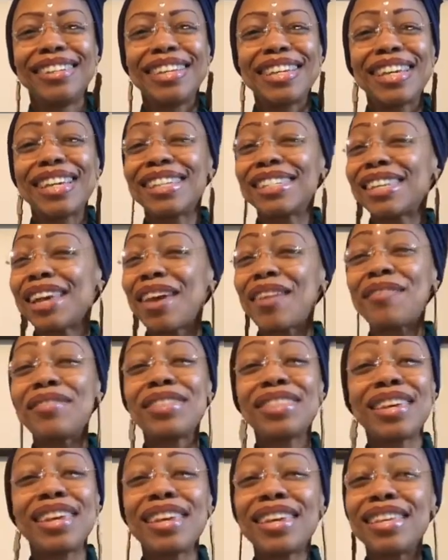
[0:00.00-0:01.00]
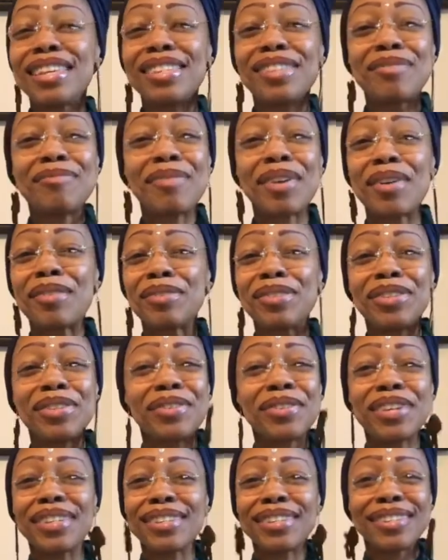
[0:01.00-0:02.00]
Because everything is about
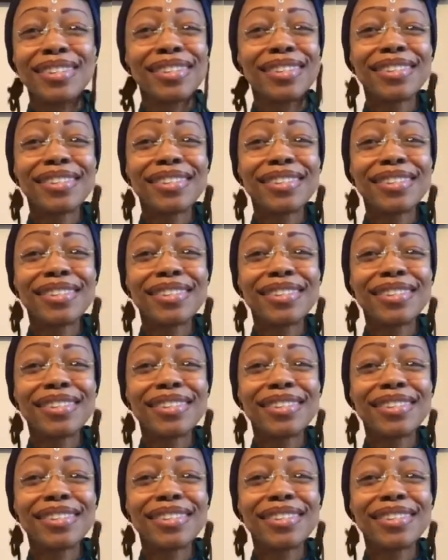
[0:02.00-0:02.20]
choice.